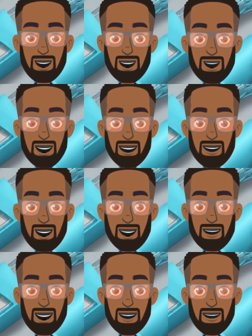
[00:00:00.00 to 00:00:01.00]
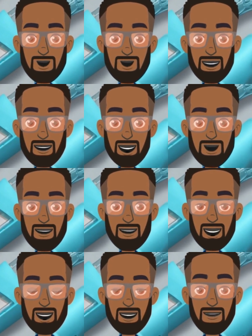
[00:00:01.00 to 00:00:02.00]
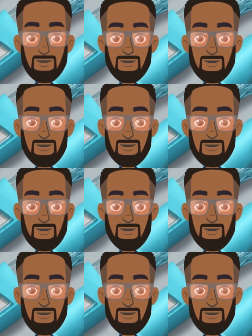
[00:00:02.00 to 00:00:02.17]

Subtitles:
for this as they love chewing cables.